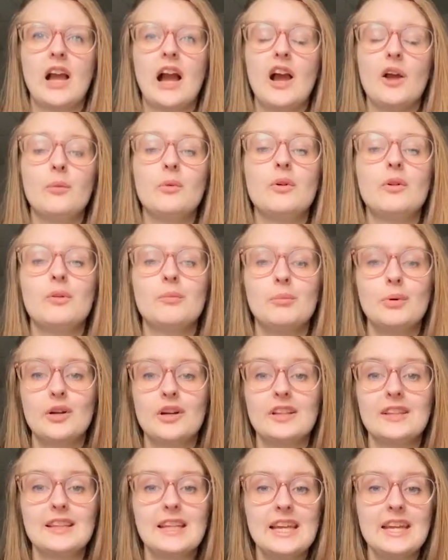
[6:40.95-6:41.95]
I will put a
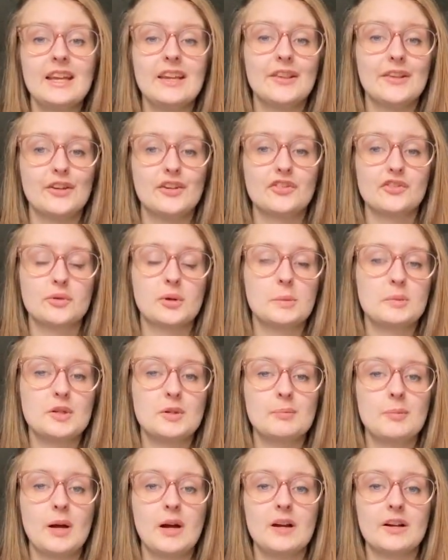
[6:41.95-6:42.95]
link in the
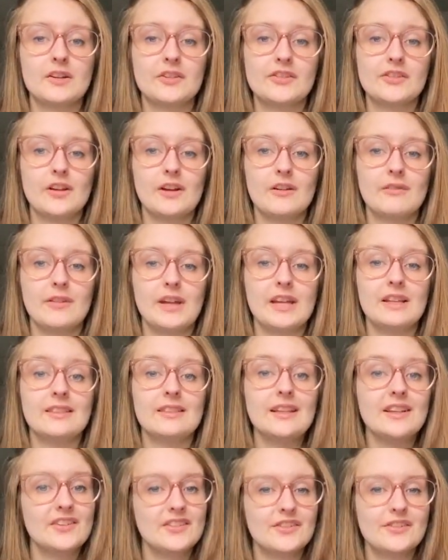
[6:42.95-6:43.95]
description box of a
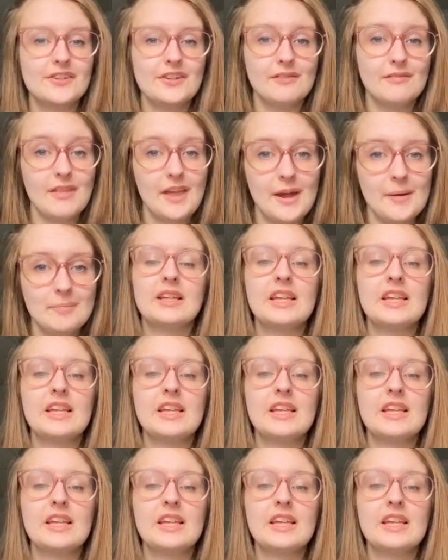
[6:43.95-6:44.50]
list of them.